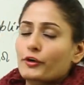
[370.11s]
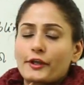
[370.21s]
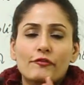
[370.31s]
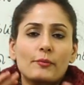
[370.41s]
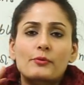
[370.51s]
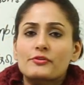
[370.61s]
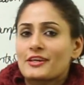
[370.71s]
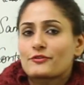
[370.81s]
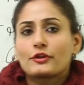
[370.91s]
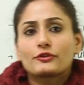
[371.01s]
whatever
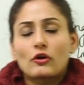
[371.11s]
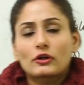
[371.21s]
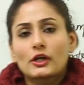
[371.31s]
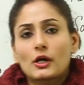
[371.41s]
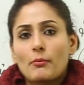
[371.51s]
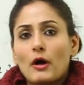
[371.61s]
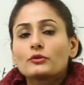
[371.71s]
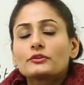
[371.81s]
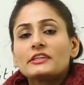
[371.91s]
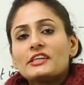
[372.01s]
process we are talking
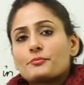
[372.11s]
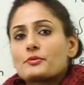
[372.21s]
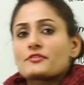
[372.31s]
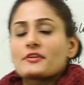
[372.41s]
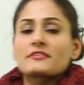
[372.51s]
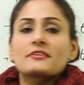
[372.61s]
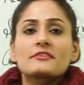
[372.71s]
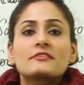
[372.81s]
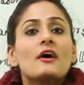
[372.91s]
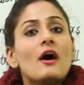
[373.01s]
about, these
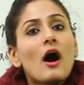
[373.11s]
processes